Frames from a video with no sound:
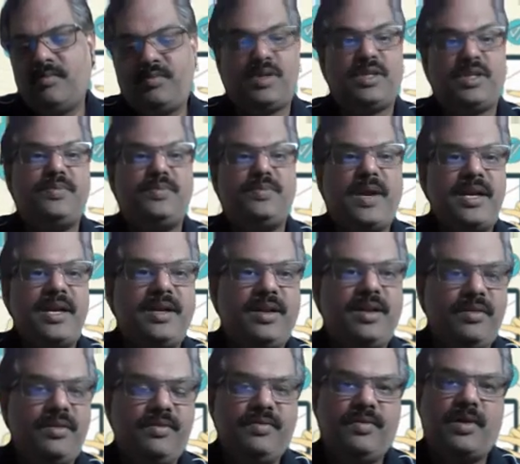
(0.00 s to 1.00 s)

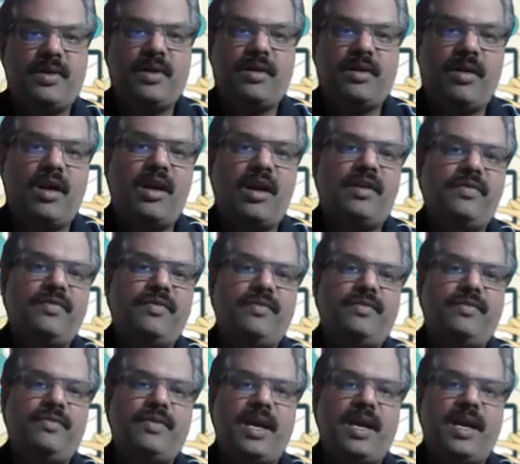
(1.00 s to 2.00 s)
perspective for a lot
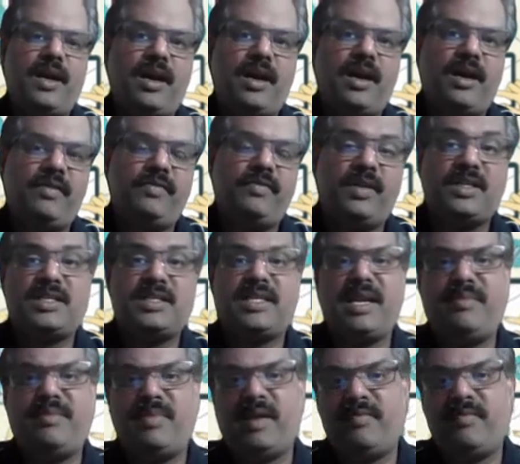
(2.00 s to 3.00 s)
of
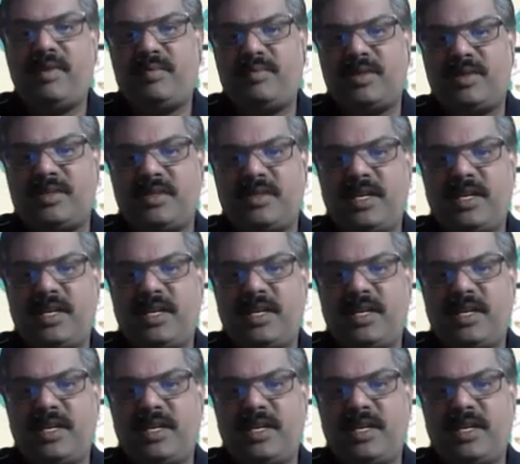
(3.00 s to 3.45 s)
first-time developers.